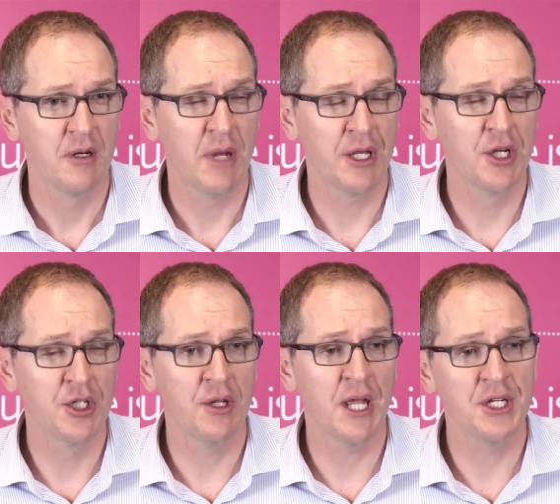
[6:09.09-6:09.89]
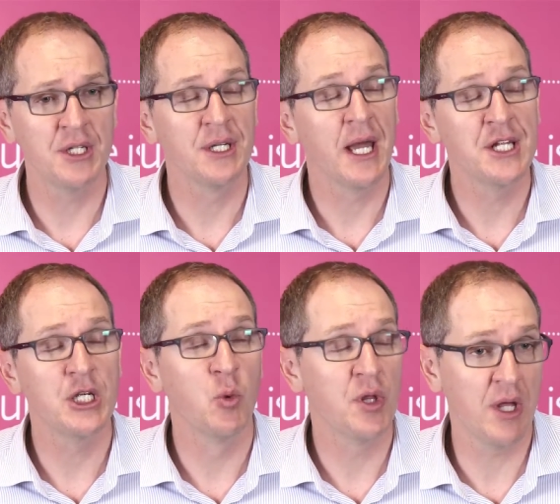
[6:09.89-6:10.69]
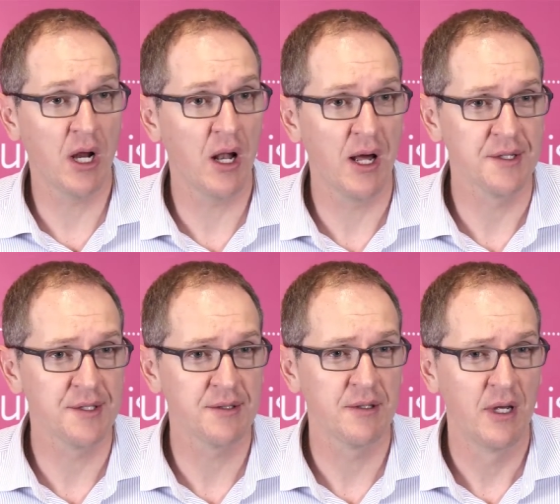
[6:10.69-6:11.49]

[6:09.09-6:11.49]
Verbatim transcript: making sure they're actually engaging with their clients,